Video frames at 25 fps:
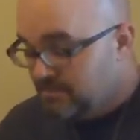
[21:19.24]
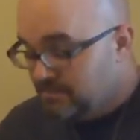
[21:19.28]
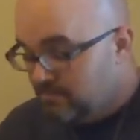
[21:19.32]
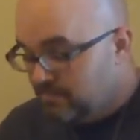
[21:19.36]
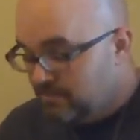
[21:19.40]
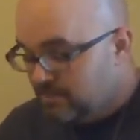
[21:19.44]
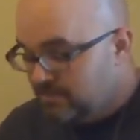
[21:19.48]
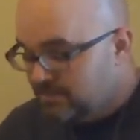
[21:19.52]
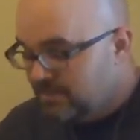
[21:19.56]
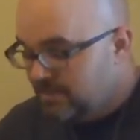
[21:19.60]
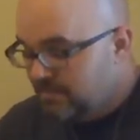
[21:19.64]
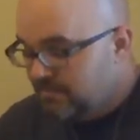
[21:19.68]

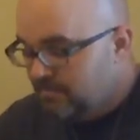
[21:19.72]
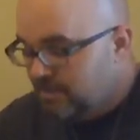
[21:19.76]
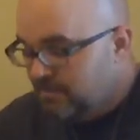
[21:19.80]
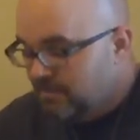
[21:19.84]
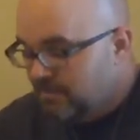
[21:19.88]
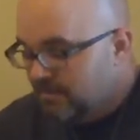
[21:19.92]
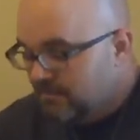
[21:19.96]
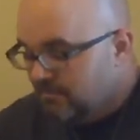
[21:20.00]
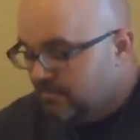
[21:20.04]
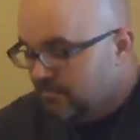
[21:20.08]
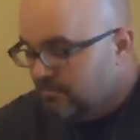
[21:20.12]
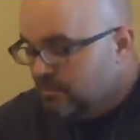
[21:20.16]
one time did
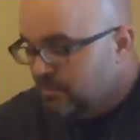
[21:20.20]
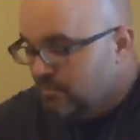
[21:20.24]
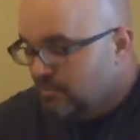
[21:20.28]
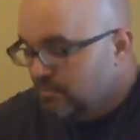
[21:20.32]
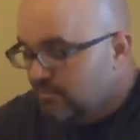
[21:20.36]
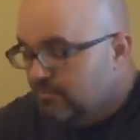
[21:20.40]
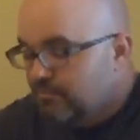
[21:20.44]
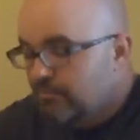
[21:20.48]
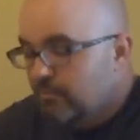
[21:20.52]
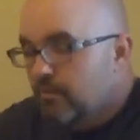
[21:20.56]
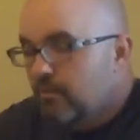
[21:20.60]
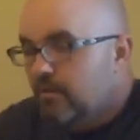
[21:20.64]
it to him
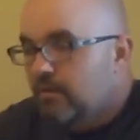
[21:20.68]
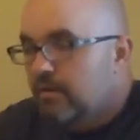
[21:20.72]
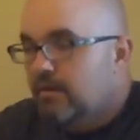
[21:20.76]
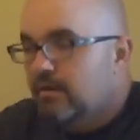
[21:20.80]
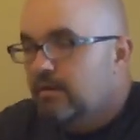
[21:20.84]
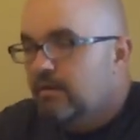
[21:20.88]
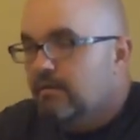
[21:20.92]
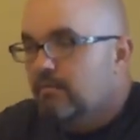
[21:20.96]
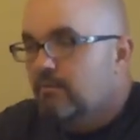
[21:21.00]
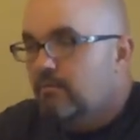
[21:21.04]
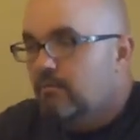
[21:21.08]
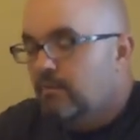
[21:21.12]
before,
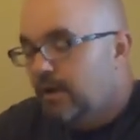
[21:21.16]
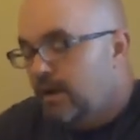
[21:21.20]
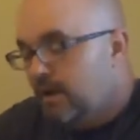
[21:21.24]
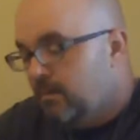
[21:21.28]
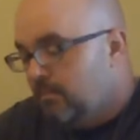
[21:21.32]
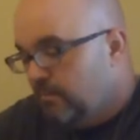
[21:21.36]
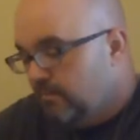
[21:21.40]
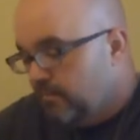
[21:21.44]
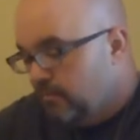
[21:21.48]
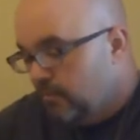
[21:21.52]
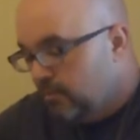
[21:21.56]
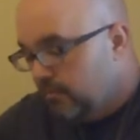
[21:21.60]
well not
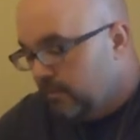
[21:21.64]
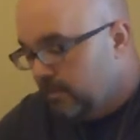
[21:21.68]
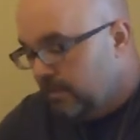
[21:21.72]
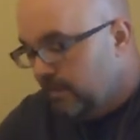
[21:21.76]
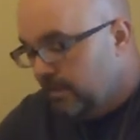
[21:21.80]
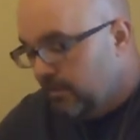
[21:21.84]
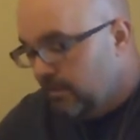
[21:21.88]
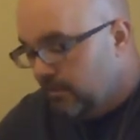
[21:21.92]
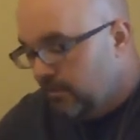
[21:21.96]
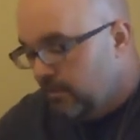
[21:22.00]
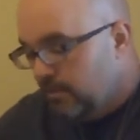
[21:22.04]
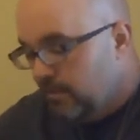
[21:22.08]
before, but
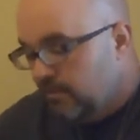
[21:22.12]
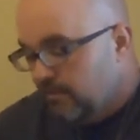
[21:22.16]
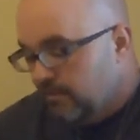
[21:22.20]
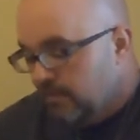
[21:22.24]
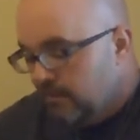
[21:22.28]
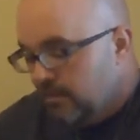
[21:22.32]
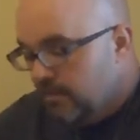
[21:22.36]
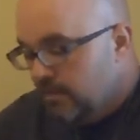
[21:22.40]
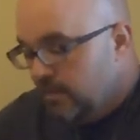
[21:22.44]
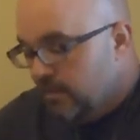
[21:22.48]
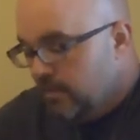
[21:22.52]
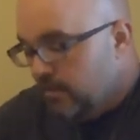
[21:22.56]
later on,
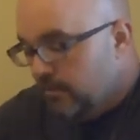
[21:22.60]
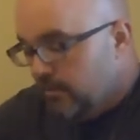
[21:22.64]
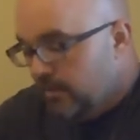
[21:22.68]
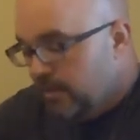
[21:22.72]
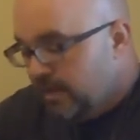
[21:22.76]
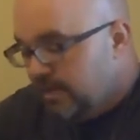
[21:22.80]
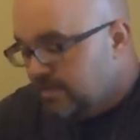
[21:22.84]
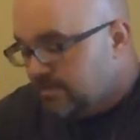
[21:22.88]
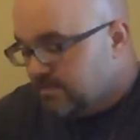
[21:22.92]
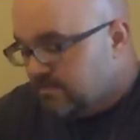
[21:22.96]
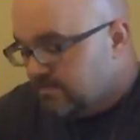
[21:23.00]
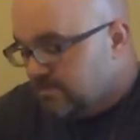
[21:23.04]
we
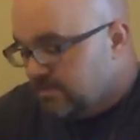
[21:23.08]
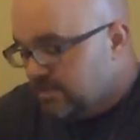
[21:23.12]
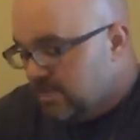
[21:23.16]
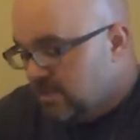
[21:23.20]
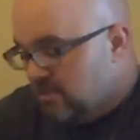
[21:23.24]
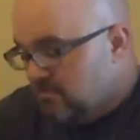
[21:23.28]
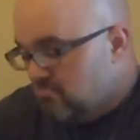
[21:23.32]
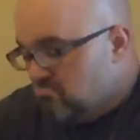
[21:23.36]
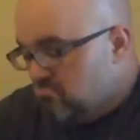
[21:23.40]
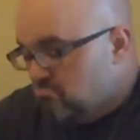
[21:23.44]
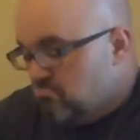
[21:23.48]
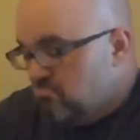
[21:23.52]
asked him, say,
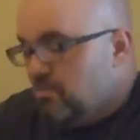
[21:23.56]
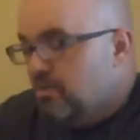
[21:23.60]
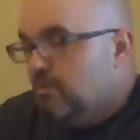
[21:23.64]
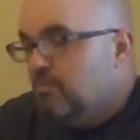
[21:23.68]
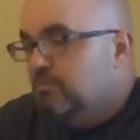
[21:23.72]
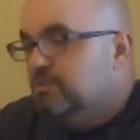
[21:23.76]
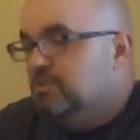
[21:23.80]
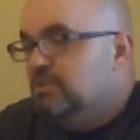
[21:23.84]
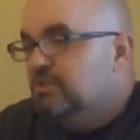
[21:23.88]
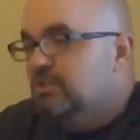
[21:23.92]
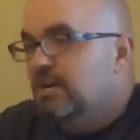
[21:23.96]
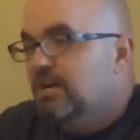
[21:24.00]

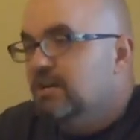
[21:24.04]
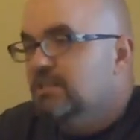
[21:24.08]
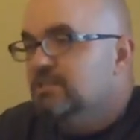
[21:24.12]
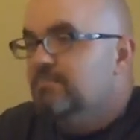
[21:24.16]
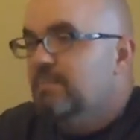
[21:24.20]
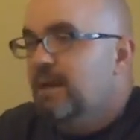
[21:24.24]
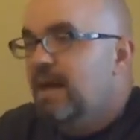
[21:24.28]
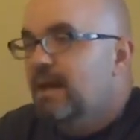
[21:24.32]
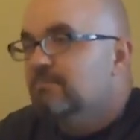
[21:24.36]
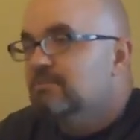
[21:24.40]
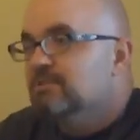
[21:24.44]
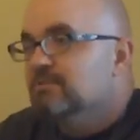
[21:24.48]
was John's
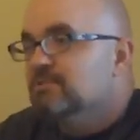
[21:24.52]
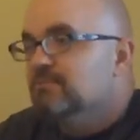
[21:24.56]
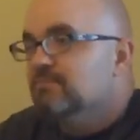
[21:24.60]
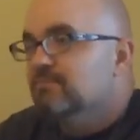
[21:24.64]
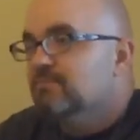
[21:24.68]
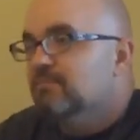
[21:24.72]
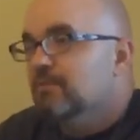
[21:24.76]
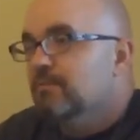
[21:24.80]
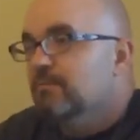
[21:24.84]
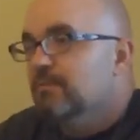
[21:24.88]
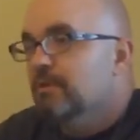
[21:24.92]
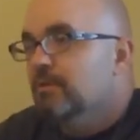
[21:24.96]
baptism
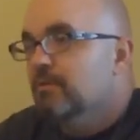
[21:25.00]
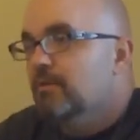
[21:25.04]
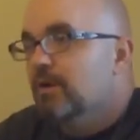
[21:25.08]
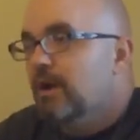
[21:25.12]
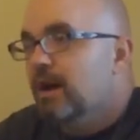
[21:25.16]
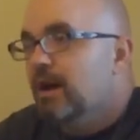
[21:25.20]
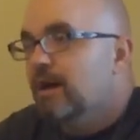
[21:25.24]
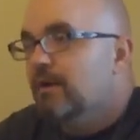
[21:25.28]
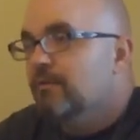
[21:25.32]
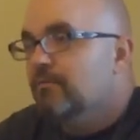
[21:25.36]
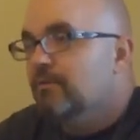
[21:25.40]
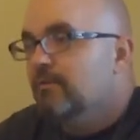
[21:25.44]
from
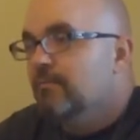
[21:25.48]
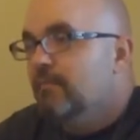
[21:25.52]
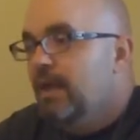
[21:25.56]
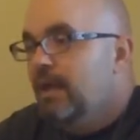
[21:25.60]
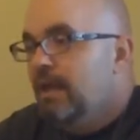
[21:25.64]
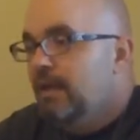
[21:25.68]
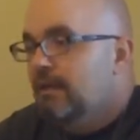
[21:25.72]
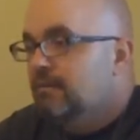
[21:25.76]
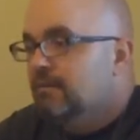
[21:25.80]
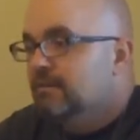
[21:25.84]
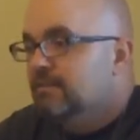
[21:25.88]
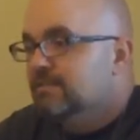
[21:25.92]
God or from
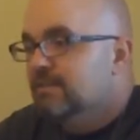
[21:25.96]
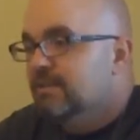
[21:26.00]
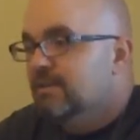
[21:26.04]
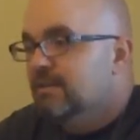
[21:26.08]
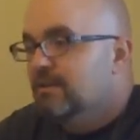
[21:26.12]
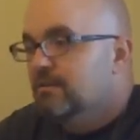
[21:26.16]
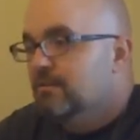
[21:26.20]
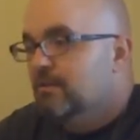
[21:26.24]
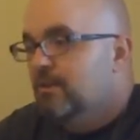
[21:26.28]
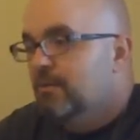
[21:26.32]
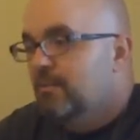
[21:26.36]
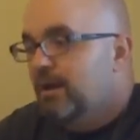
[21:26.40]
man? It's like
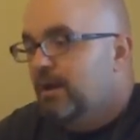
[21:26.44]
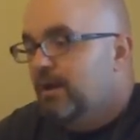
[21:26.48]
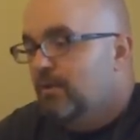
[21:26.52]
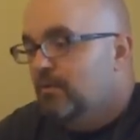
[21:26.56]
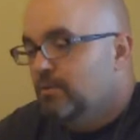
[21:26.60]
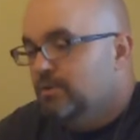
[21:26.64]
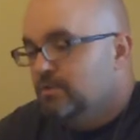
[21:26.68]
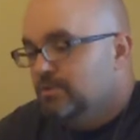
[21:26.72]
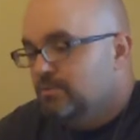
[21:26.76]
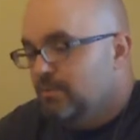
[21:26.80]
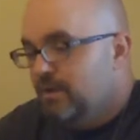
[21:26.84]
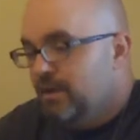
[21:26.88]
no matter
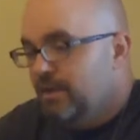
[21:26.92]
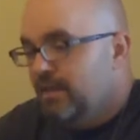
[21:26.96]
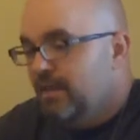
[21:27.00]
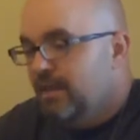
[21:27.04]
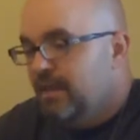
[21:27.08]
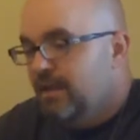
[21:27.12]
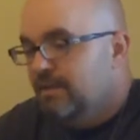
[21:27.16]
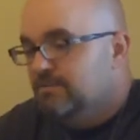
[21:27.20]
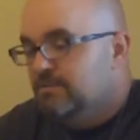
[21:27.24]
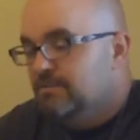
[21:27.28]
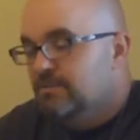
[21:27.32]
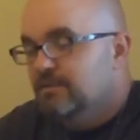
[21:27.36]
which way they
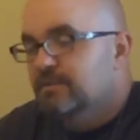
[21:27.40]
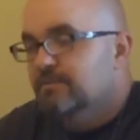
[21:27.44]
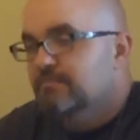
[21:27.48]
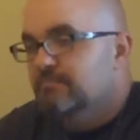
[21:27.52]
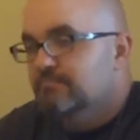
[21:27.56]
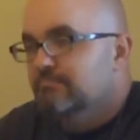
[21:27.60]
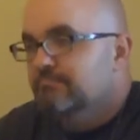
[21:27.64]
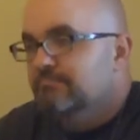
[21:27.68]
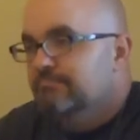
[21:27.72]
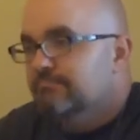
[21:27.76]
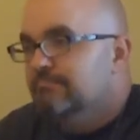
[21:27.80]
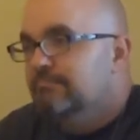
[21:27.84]
answered it,
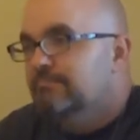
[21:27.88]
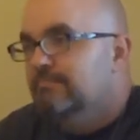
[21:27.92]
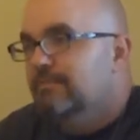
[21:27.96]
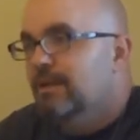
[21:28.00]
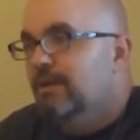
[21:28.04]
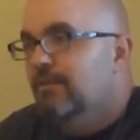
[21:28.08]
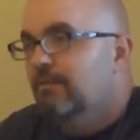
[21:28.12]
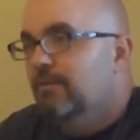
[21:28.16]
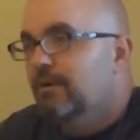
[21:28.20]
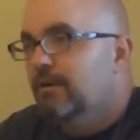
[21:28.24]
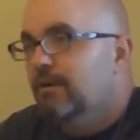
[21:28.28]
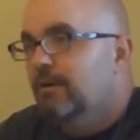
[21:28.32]
they
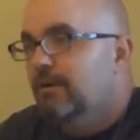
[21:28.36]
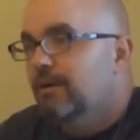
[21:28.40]
were,